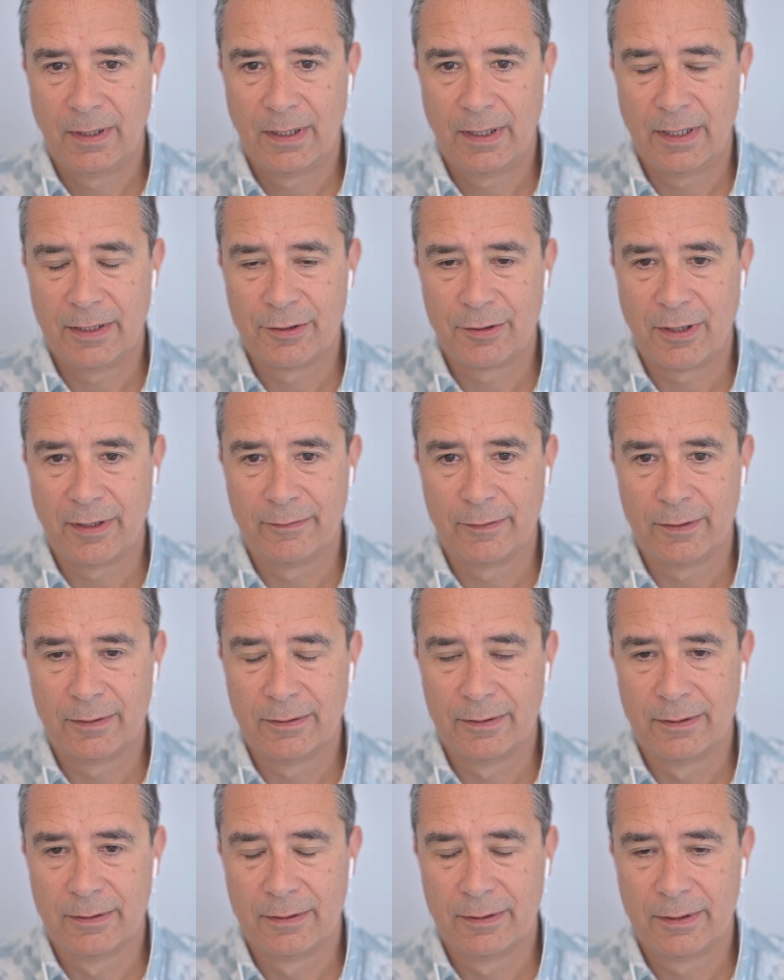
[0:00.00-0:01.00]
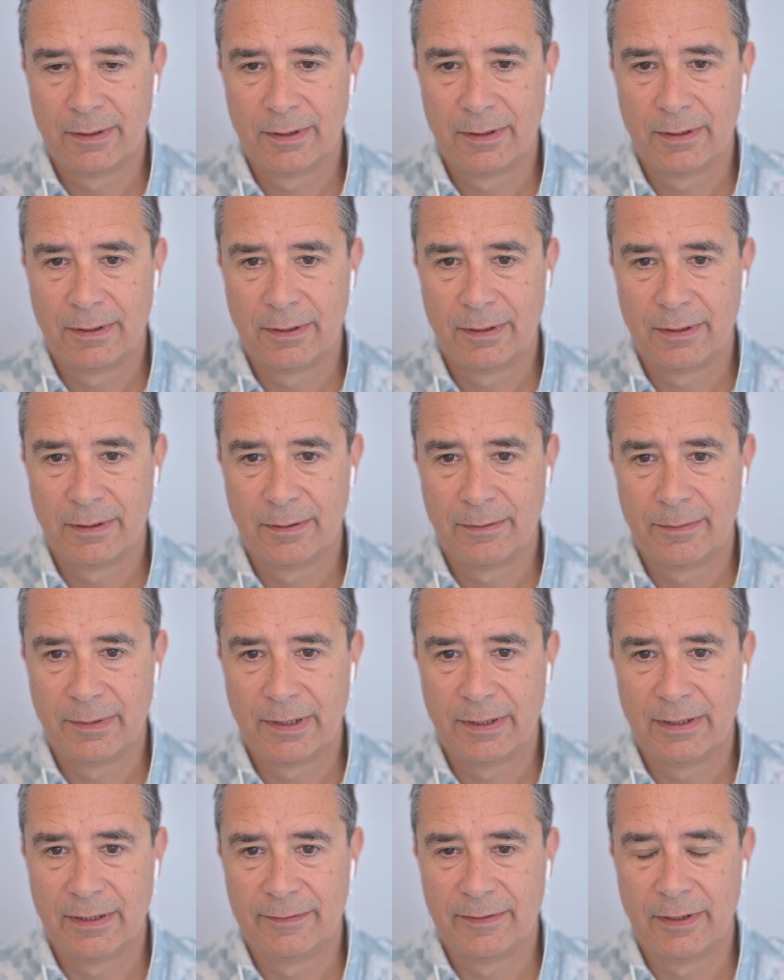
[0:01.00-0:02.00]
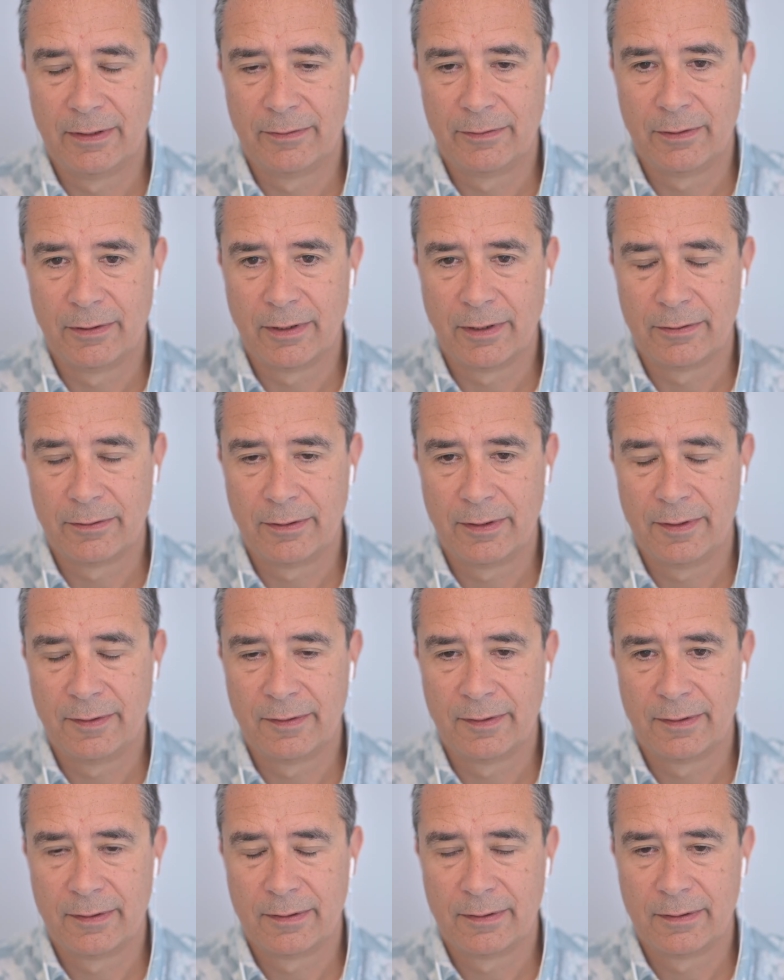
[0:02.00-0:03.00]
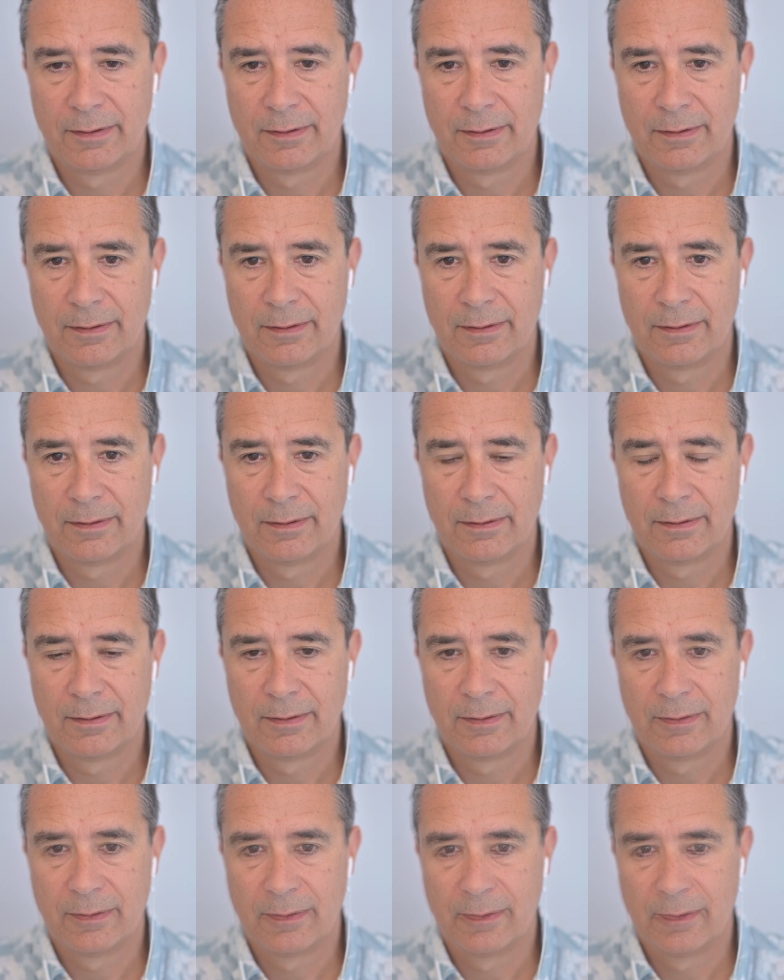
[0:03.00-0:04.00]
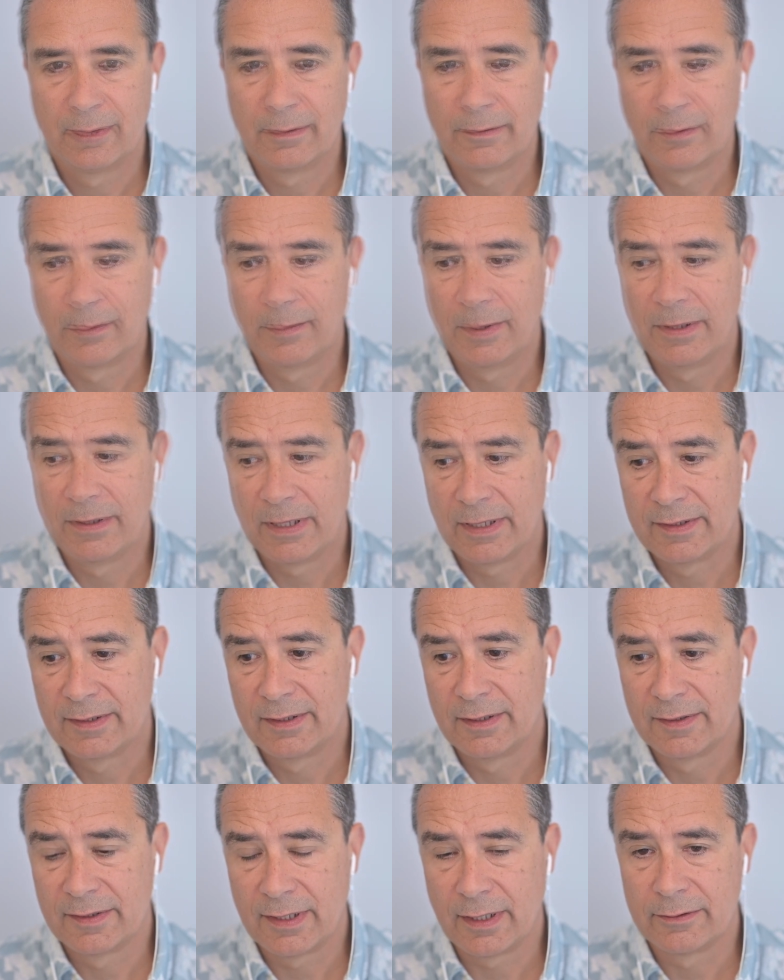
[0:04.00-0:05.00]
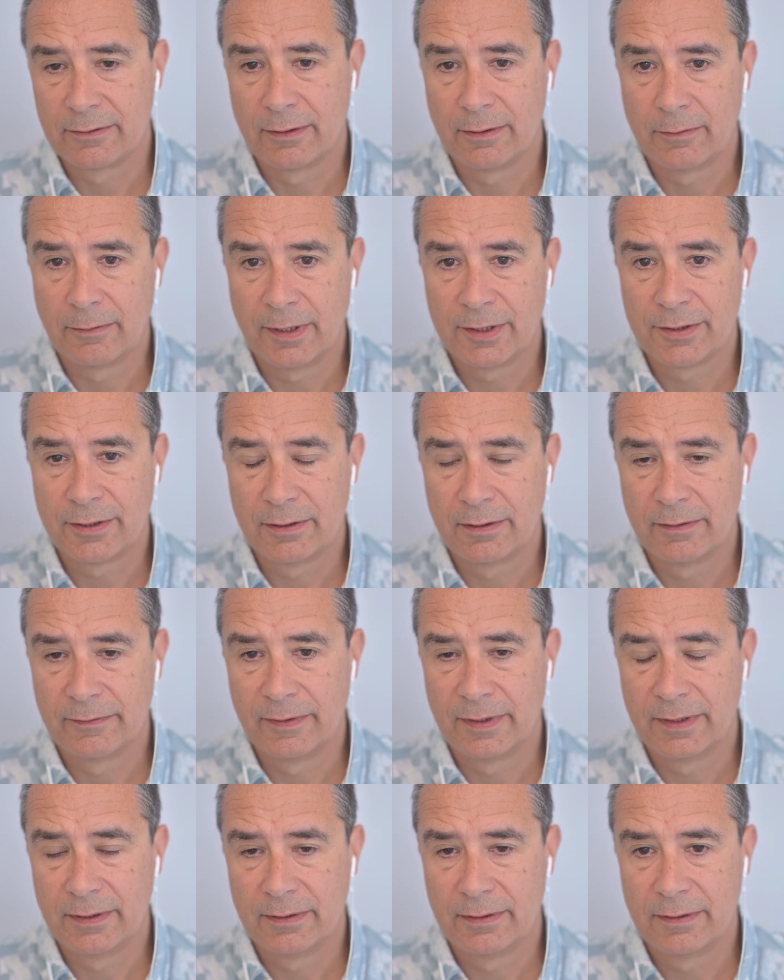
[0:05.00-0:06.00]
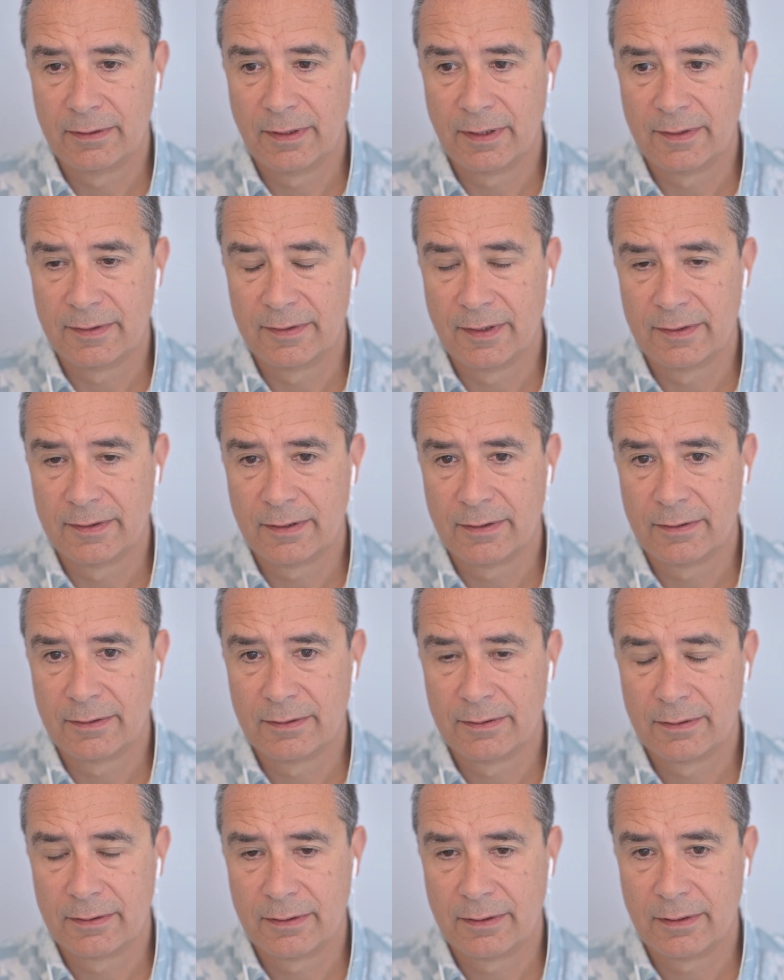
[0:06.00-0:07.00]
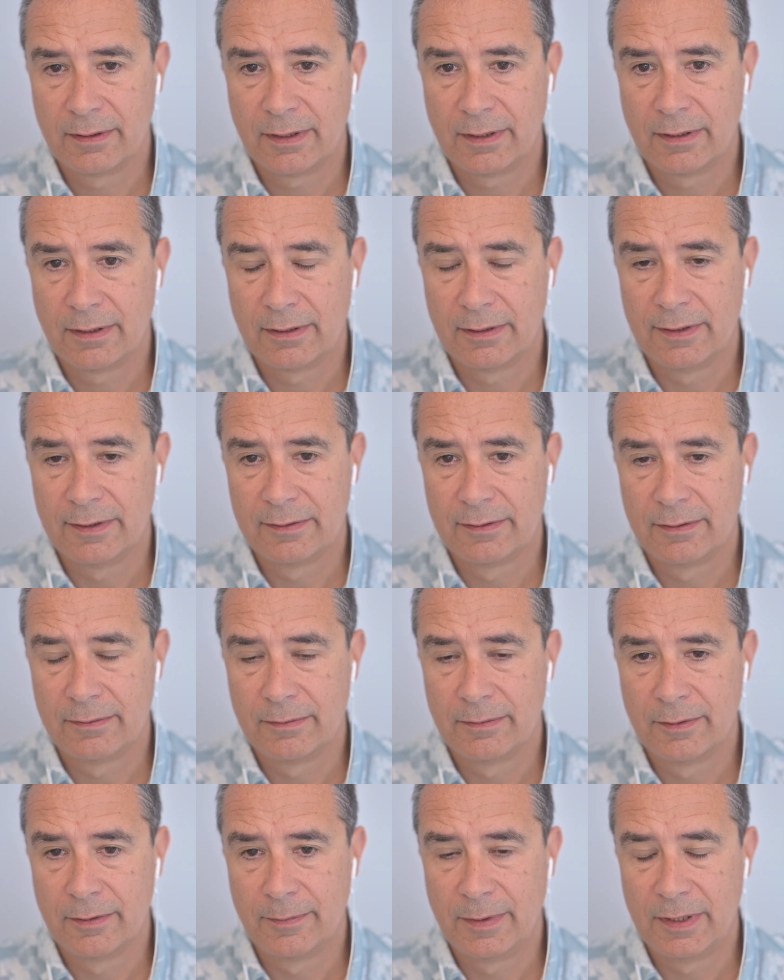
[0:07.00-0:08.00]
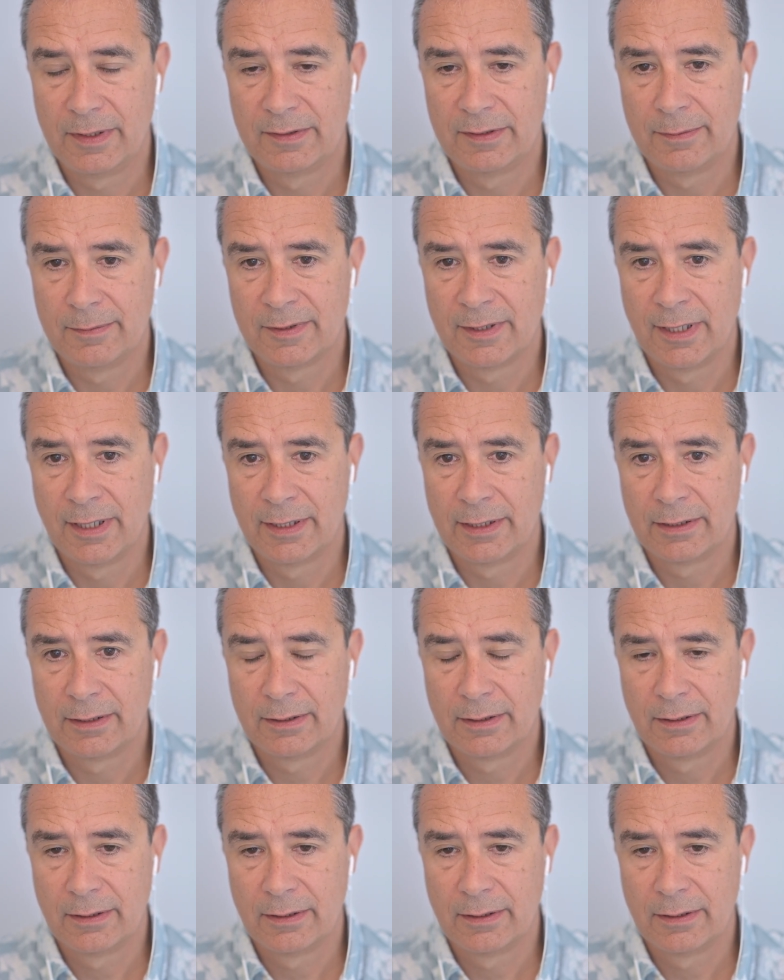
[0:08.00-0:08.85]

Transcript: I traveled and lived in a few countries. And for me, that's the central question of existence, at least to me it seems like.